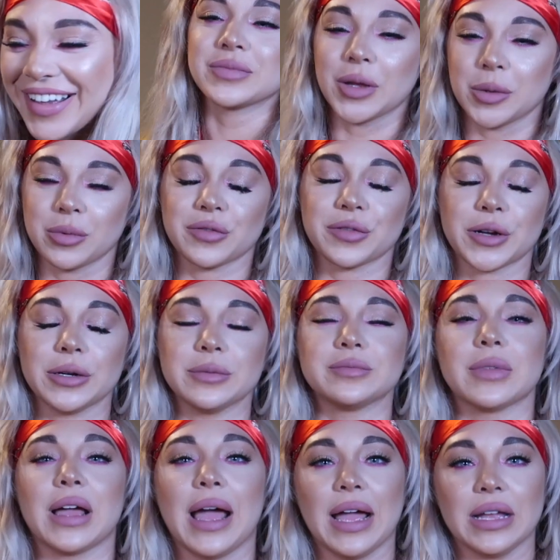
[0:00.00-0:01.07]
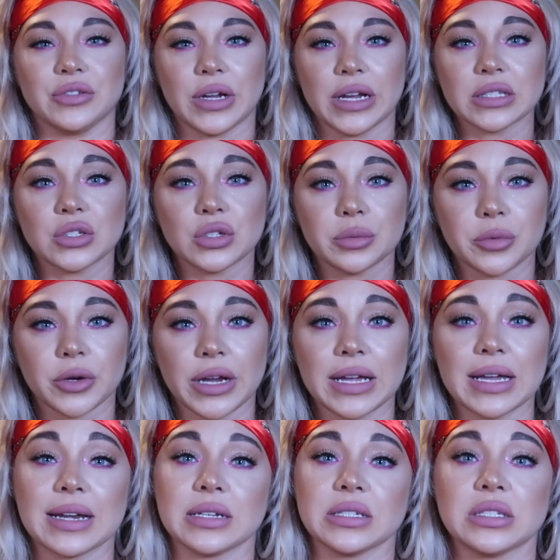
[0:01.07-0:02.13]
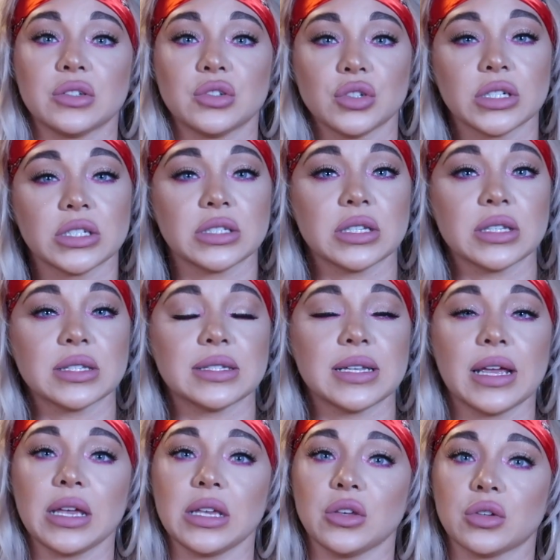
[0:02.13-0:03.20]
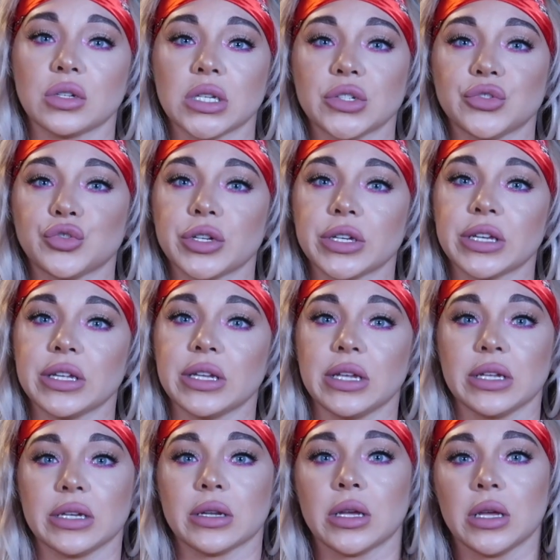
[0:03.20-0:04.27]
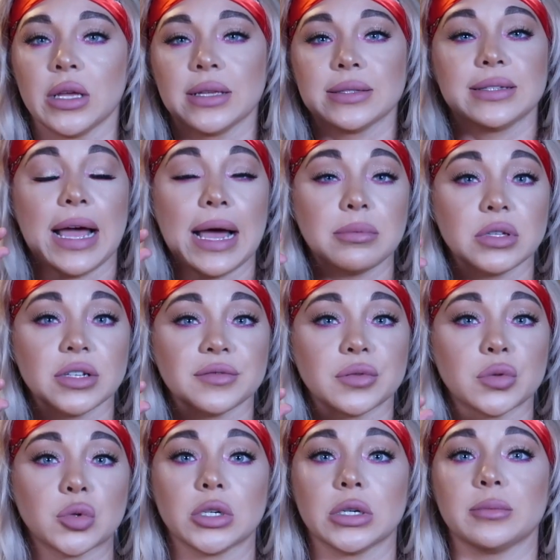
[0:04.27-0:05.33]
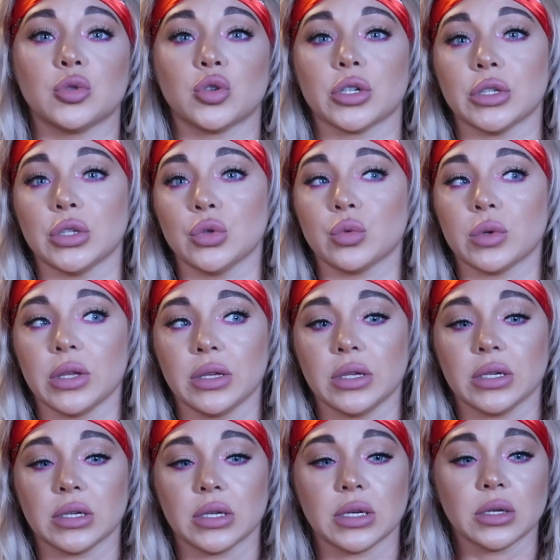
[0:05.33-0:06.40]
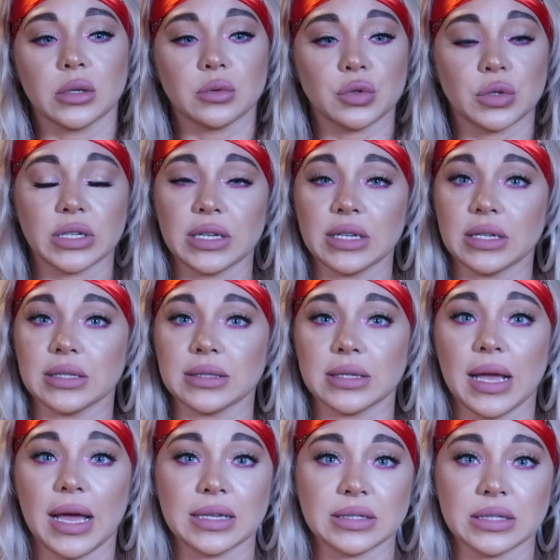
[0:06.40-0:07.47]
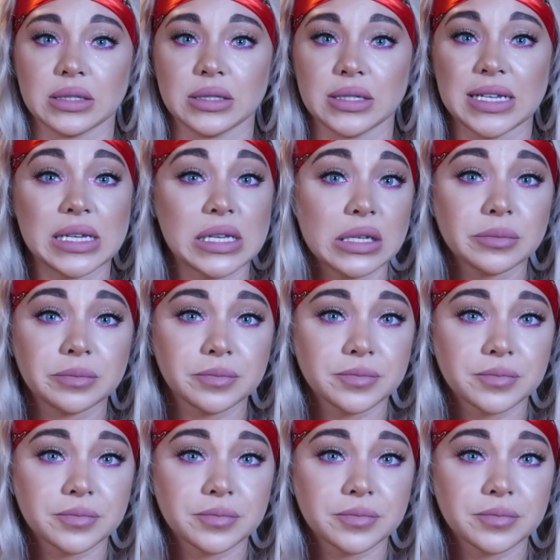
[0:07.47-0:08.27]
No, but for real. I drank turmeric and I still drink it to this day. You can drink it in tablet form or you can drink it in as tea.